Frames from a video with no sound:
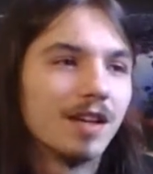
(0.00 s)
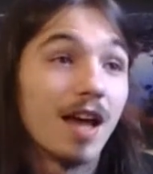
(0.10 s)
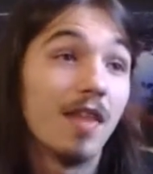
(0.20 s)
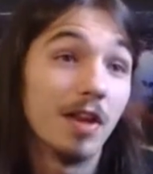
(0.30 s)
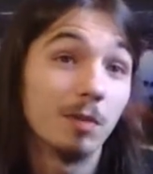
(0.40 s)

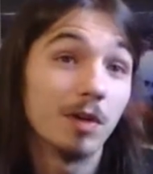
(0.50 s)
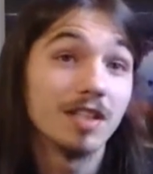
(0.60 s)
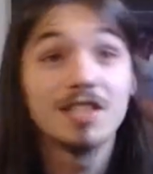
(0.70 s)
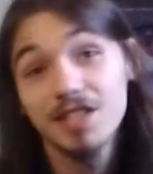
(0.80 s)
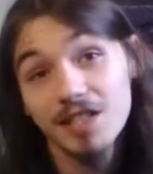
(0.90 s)
and then he wanted to
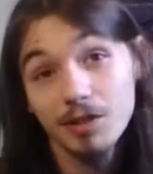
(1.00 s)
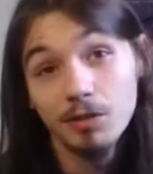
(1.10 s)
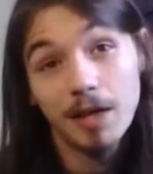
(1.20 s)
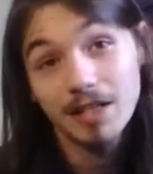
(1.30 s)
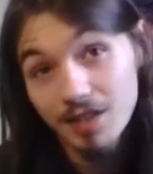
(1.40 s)
steal
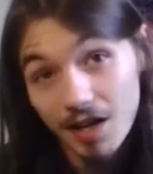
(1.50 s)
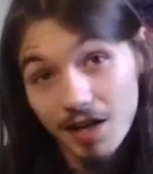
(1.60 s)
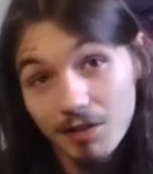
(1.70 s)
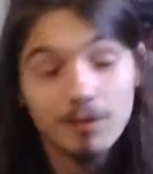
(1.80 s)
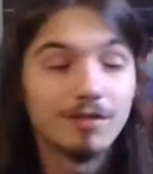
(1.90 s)
my
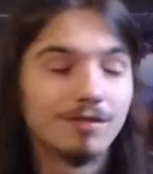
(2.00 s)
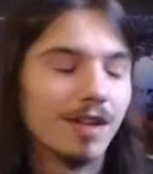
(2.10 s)
stuff, and